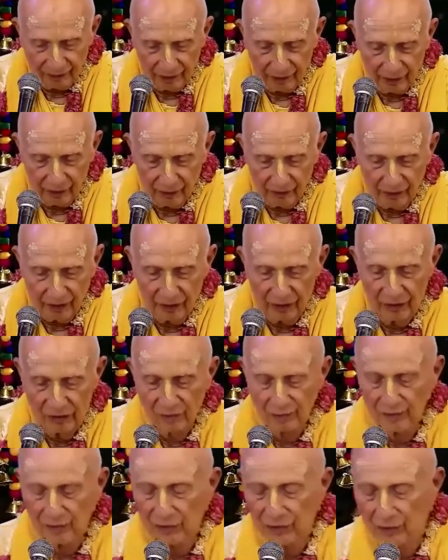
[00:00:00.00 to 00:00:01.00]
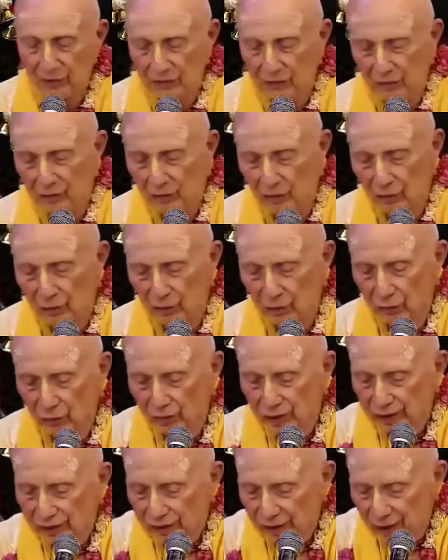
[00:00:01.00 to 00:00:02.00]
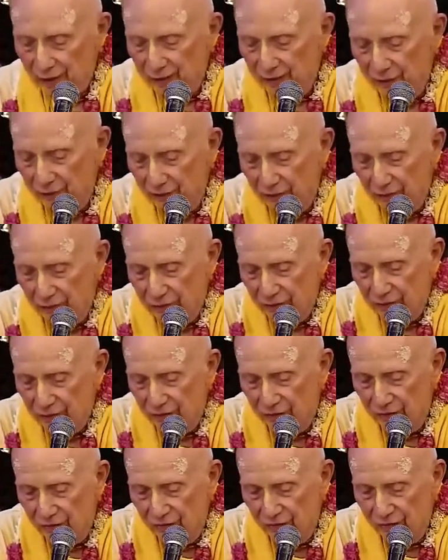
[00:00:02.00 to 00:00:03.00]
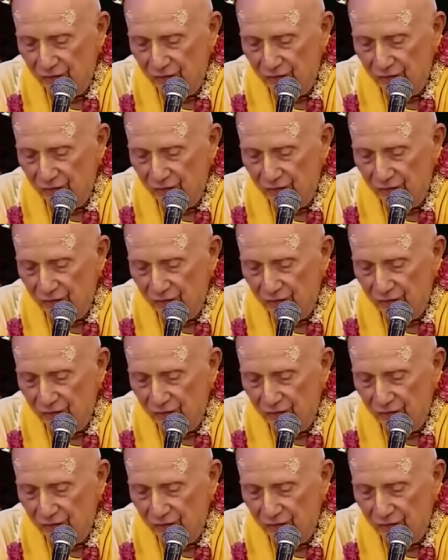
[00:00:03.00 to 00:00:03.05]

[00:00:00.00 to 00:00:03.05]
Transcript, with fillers: they go that this material world resembles the,